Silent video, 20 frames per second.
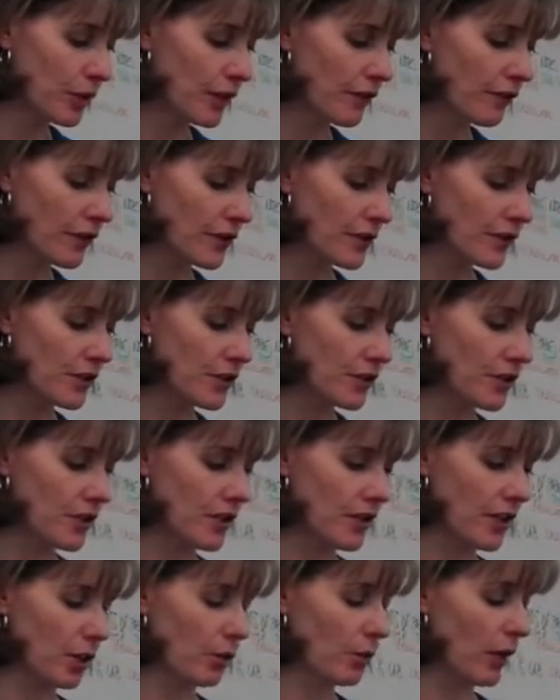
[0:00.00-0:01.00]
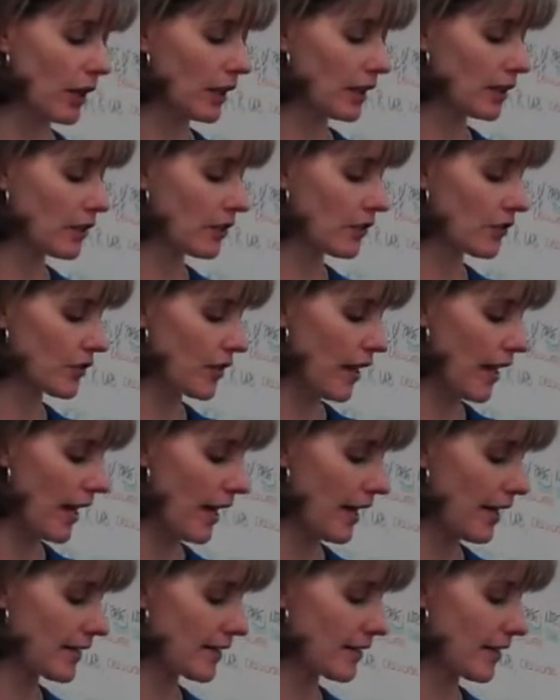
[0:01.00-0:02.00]
prefixes and their relative
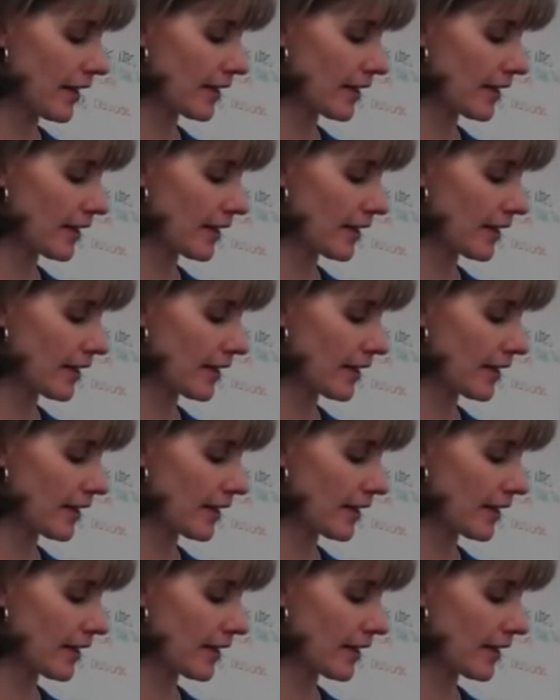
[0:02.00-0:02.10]
size,